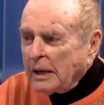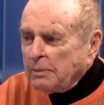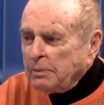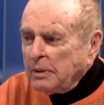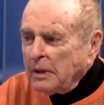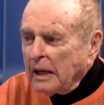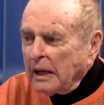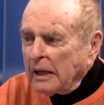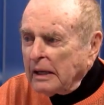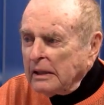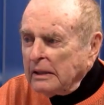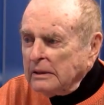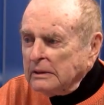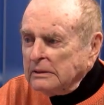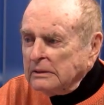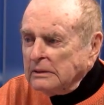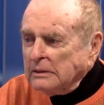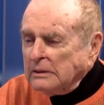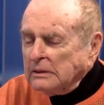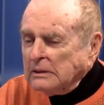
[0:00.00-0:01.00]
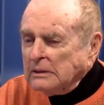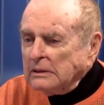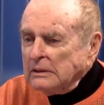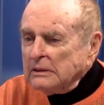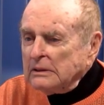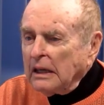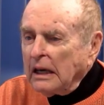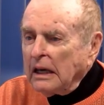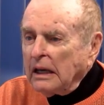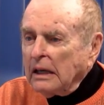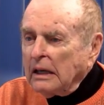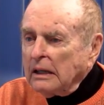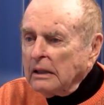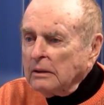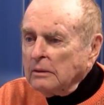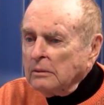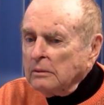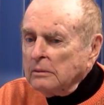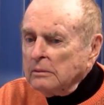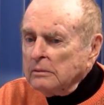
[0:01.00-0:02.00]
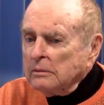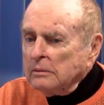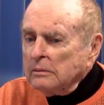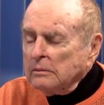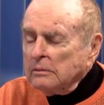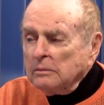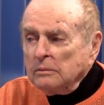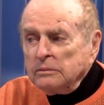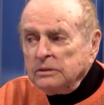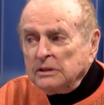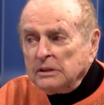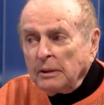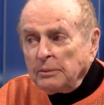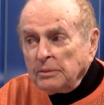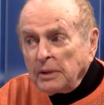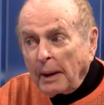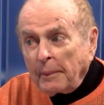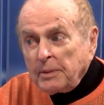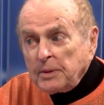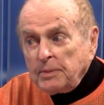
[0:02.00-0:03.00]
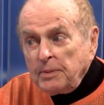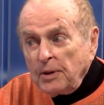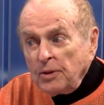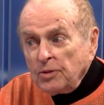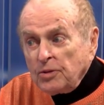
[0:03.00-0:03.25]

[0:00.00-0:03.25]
act play. Yes. Uh, sometimes